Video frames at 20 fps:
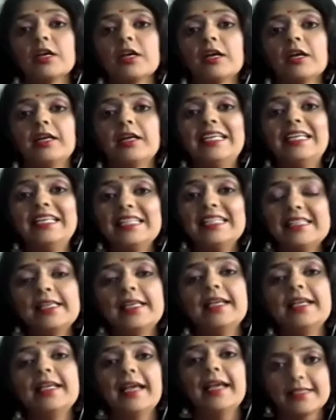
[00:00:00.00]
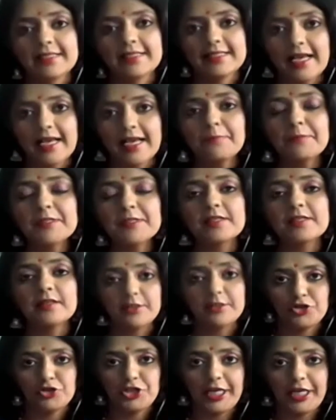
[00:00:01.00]
easily accepts the
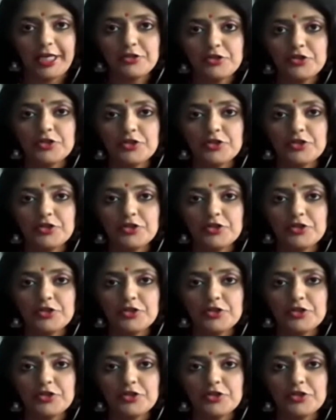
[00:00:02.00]
change,